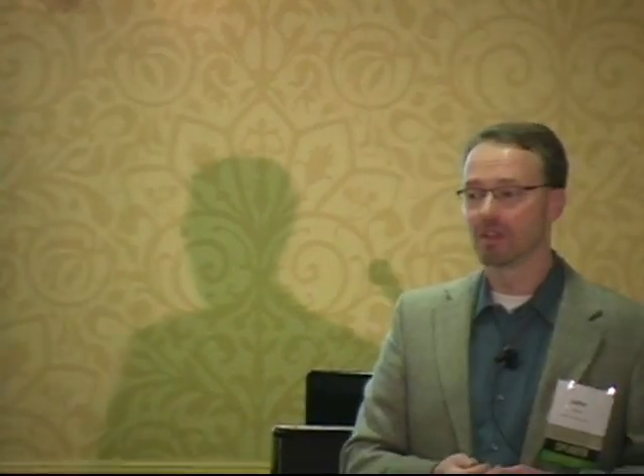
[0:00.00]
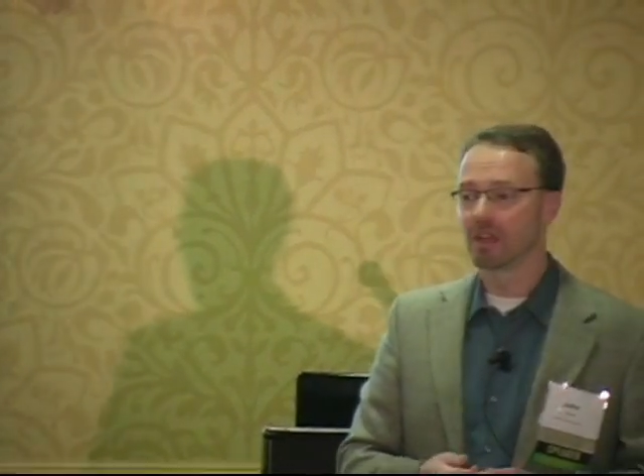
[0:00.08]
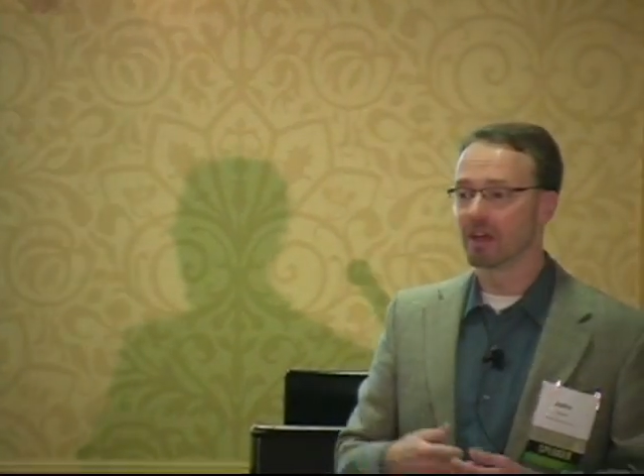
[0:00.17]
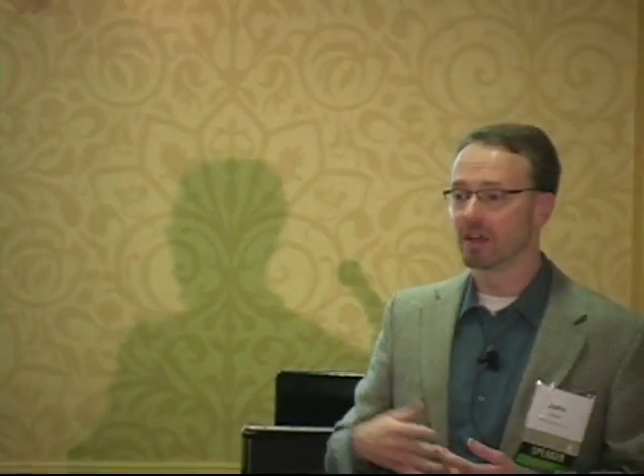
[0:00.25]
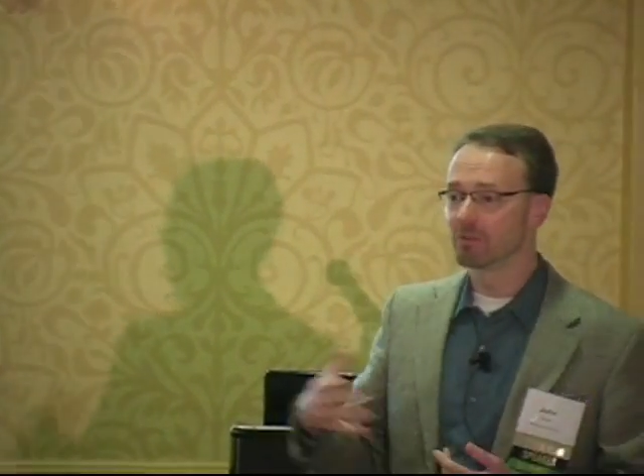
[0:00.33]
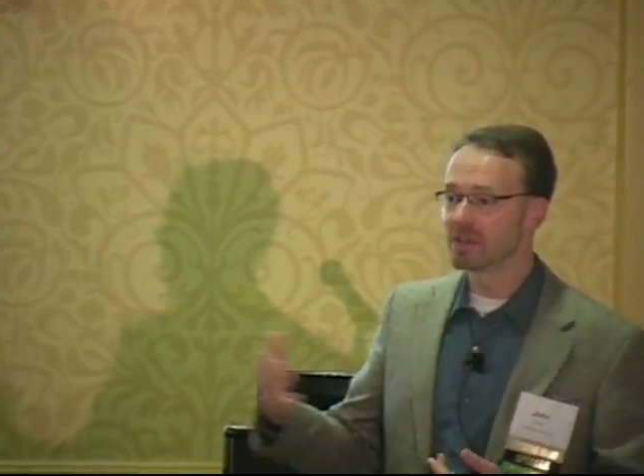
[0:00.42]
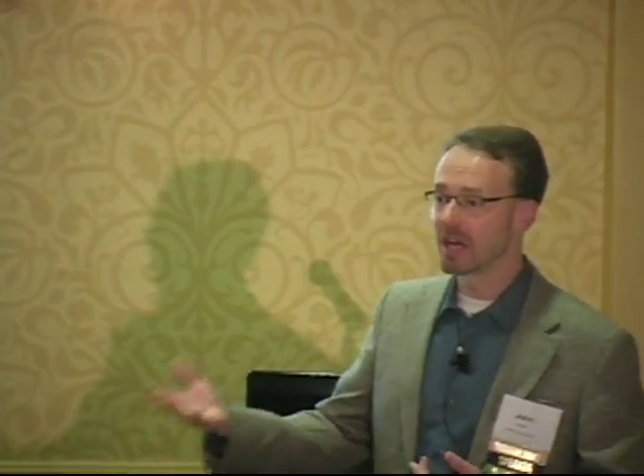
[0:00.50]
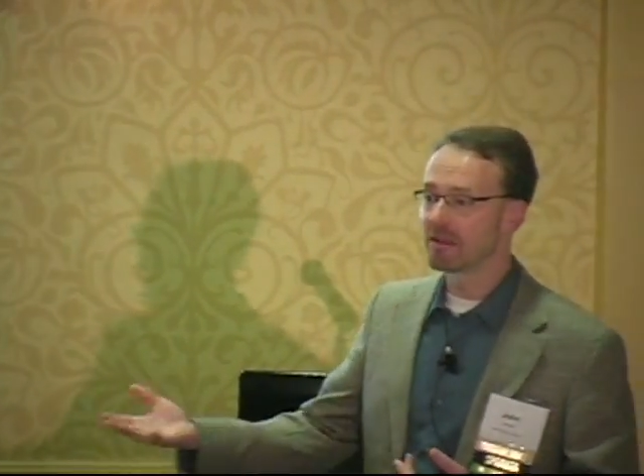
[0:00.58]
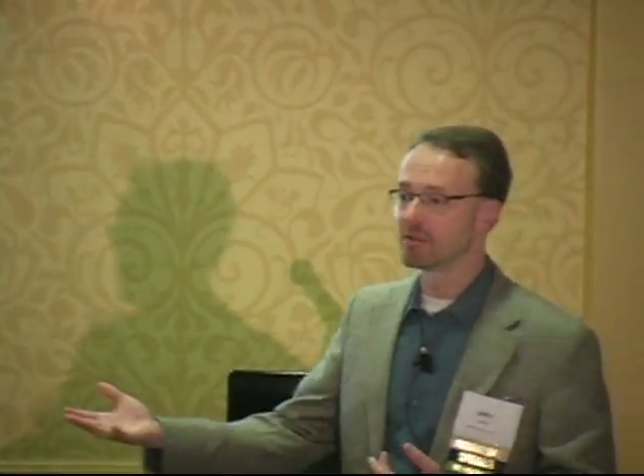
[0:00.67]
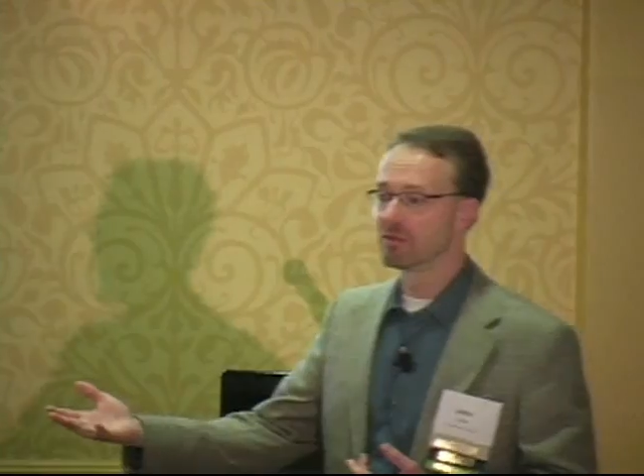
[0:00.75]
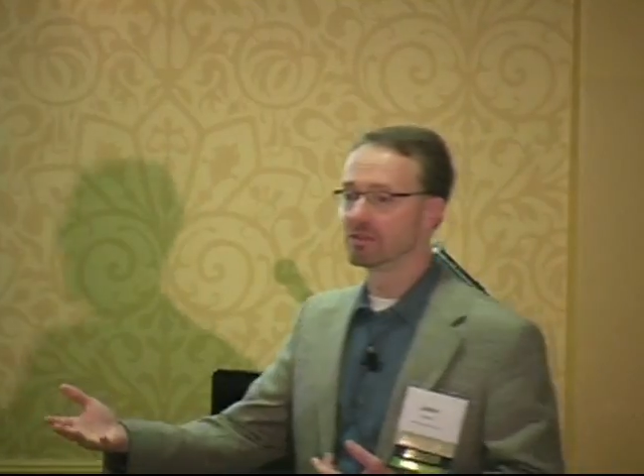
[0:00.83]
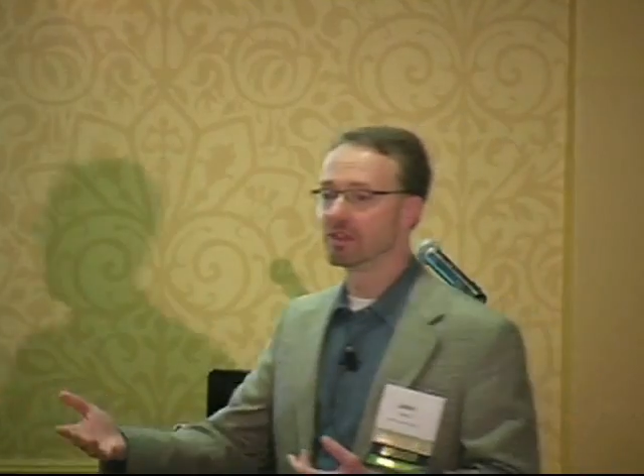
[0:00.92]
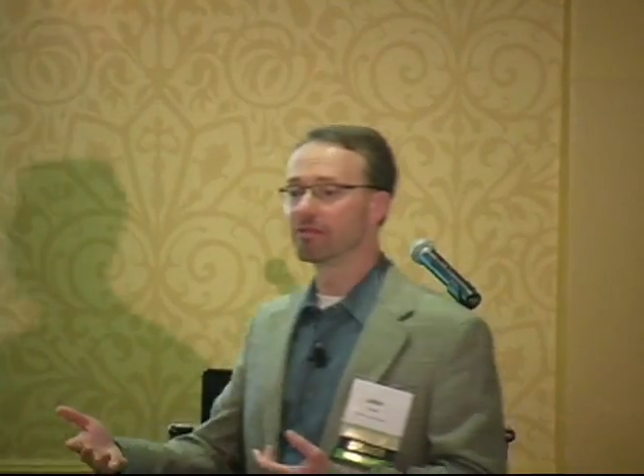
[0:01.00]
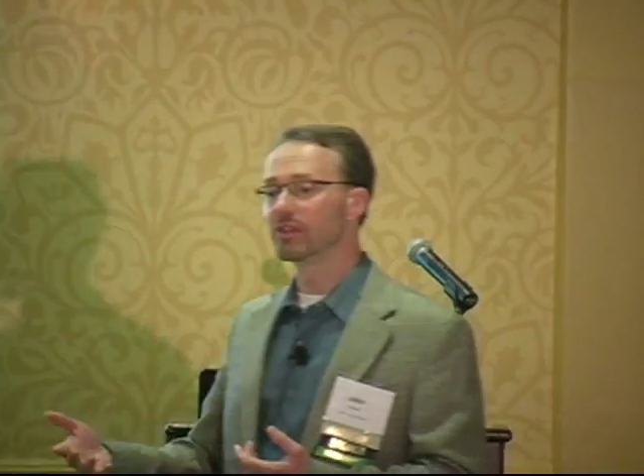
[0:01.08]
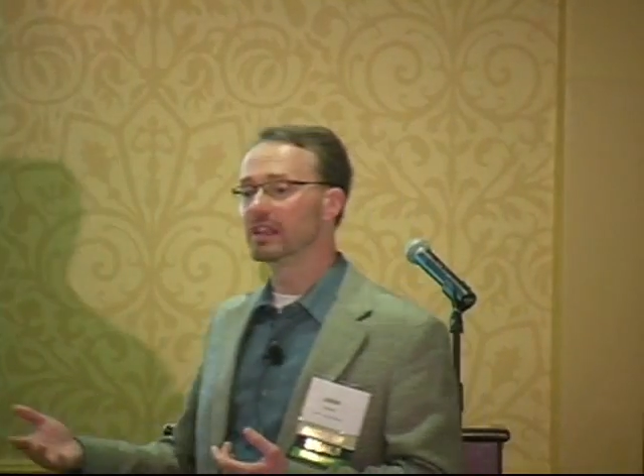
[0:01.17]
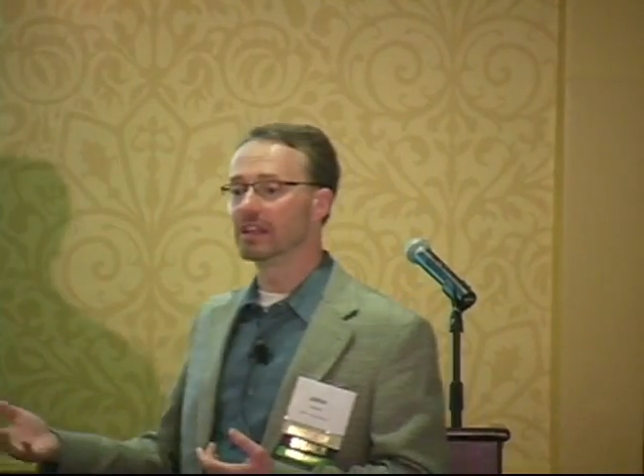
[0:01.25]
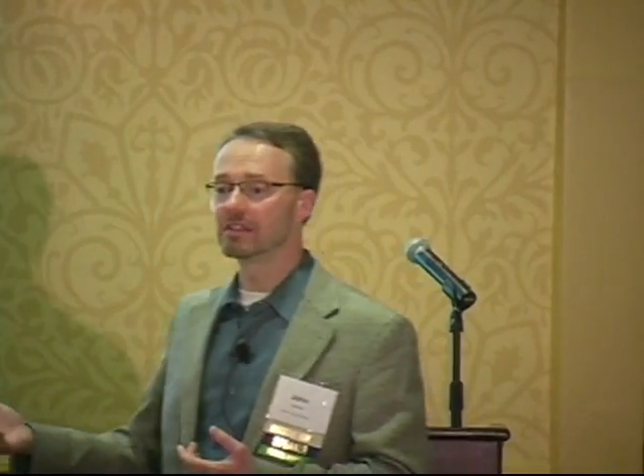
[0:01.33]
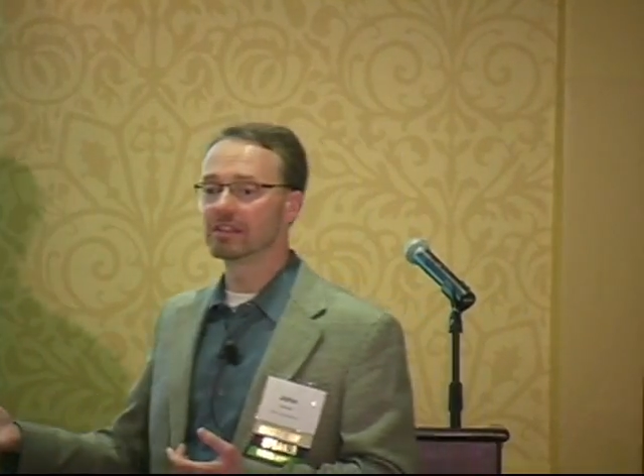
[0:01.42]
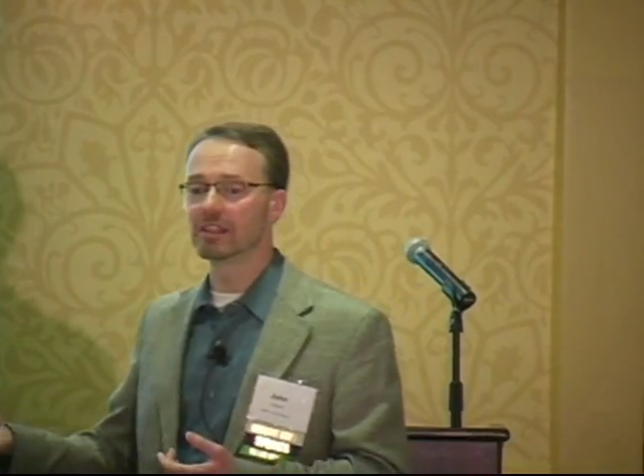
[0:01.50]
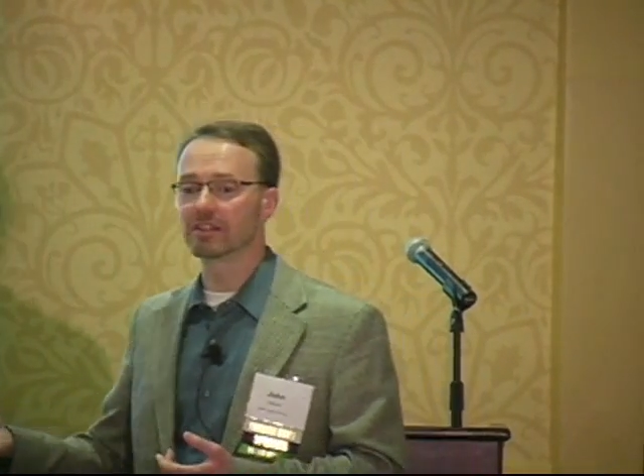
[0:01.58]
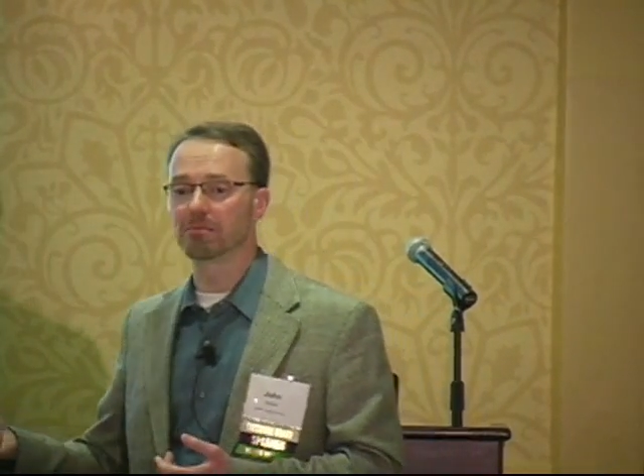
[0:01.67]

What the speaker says: And we have it with different entities.